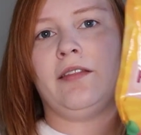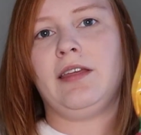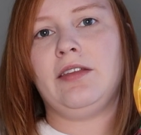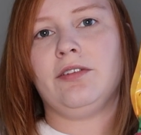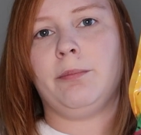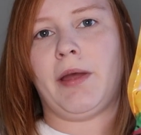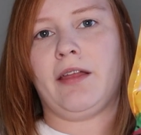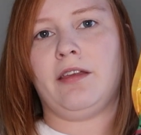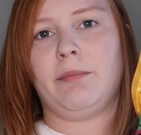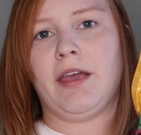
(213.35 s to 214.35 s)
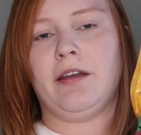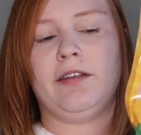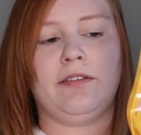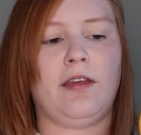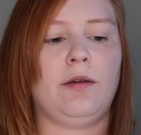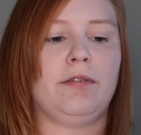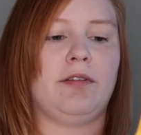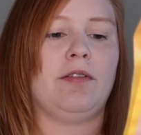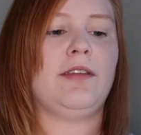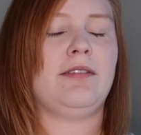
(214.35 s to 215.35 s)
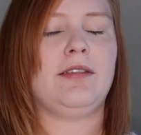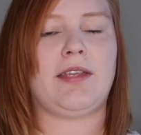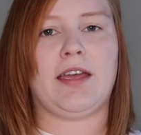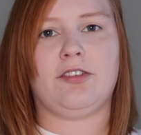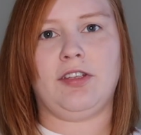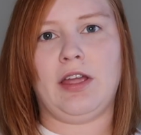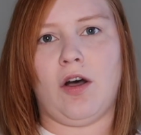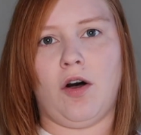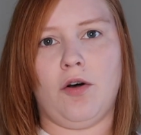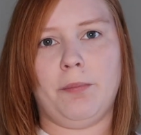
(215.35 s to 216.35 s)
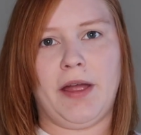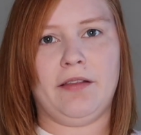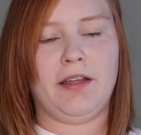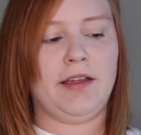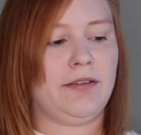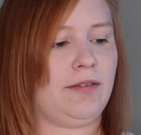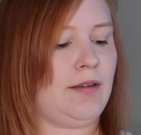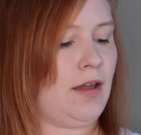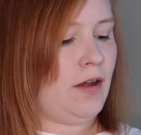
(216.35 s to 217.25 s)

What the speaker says: These are Pelletberries though, so this is actually all pellets.